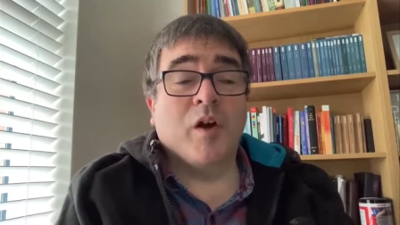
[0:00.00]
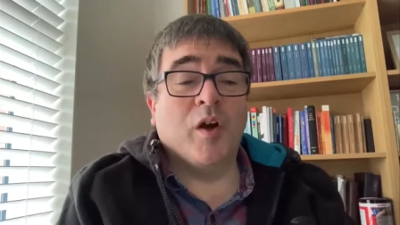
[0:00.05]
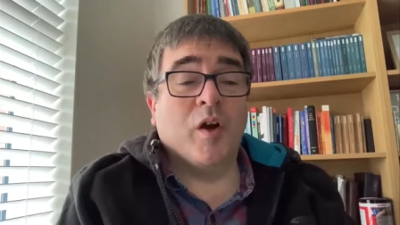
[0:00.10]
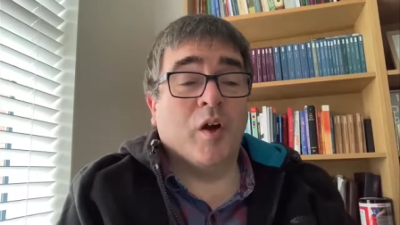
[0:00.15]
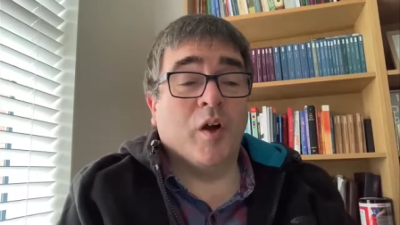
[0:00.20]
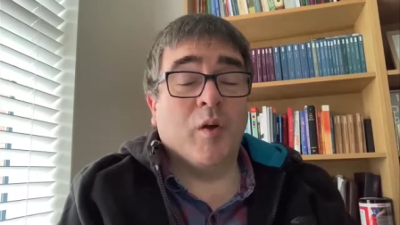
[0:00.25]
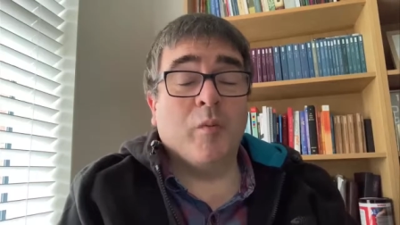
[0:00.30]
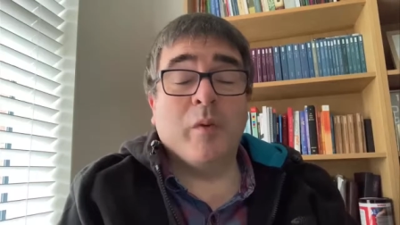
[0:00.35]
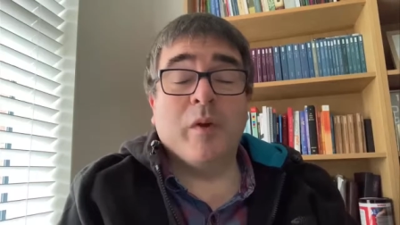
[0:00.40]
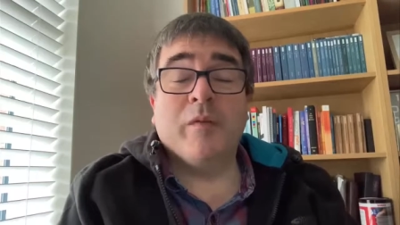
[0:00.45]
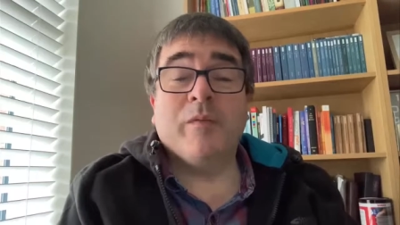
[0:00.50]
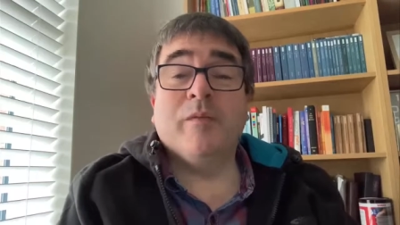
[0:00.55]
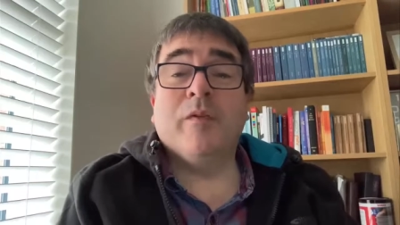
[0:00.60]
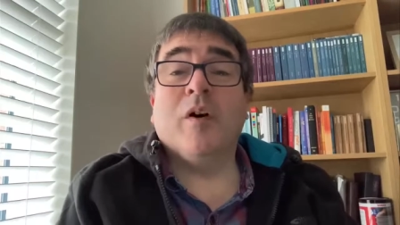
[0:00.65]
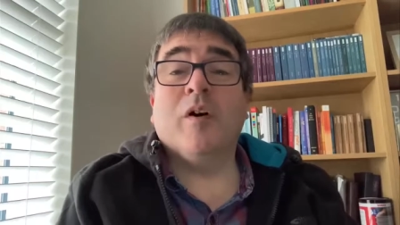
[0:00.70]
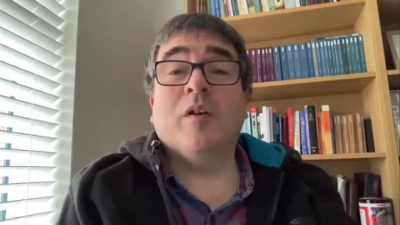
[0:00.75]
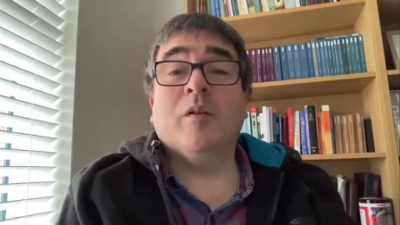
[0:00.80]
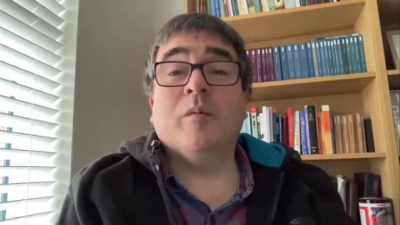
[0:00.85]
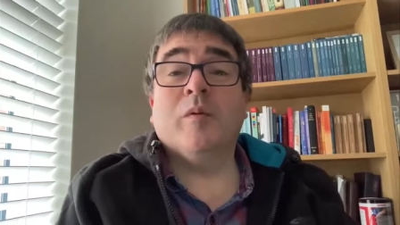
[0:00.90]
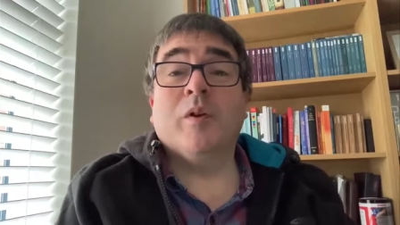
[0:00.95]
who we
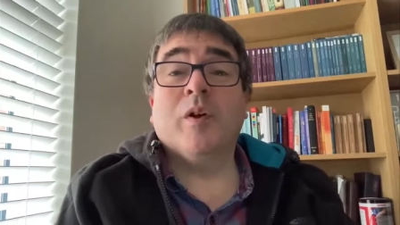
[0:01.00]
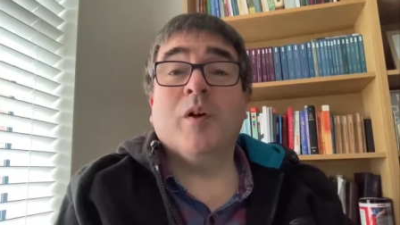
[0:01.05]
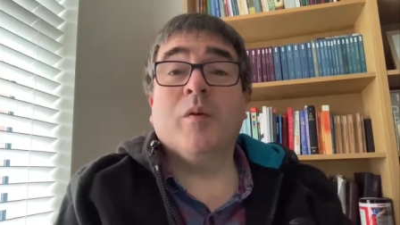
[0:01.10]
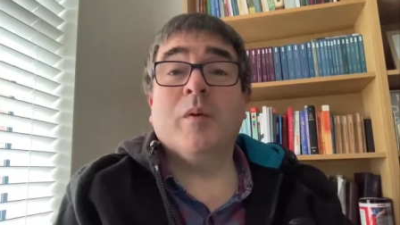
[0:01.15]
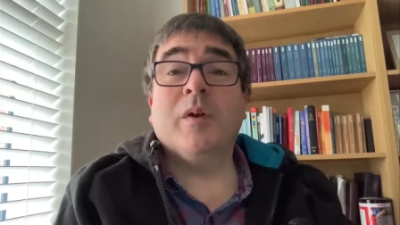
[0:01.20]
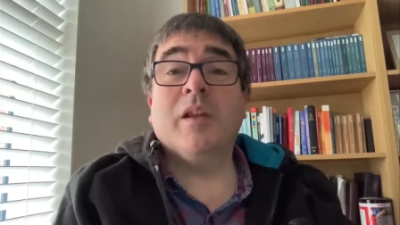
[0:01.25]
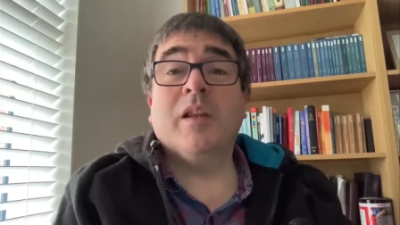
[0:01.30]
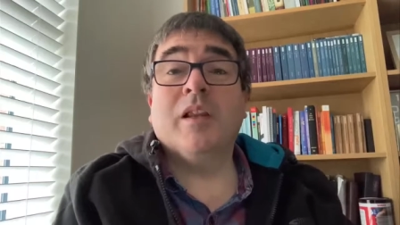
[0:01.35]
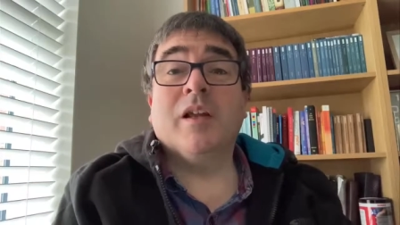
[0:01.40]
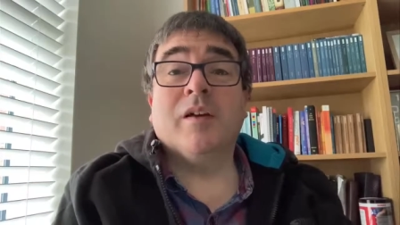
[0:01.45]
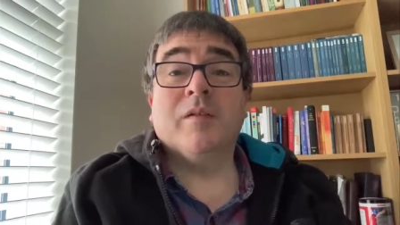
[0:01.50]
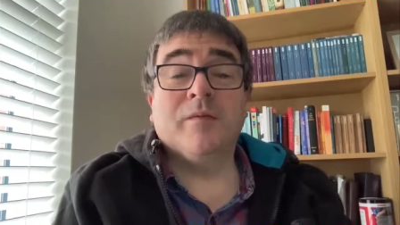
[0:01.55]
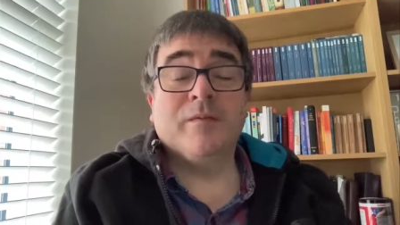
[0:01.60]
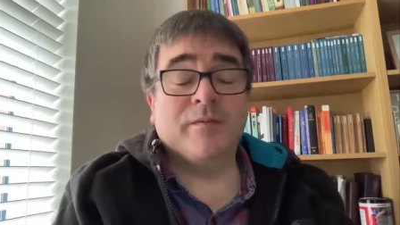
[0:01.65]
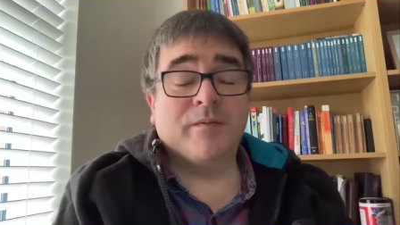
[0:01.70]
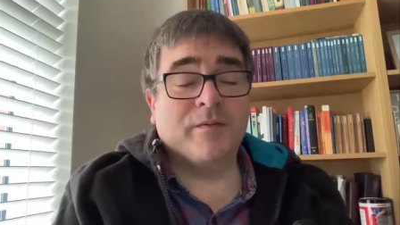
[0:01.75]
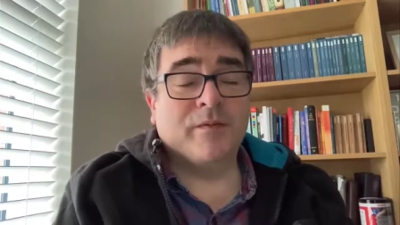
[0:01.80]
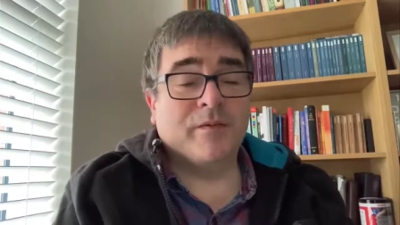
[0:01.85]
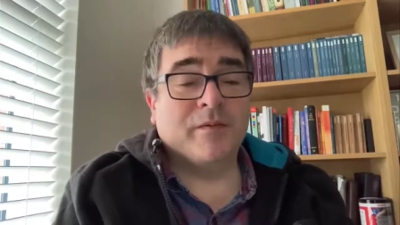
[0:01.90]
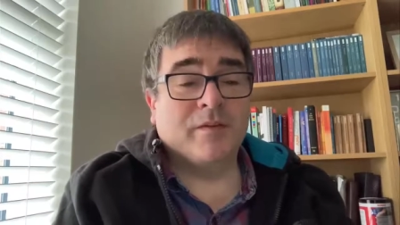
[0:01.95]
follow and who we love.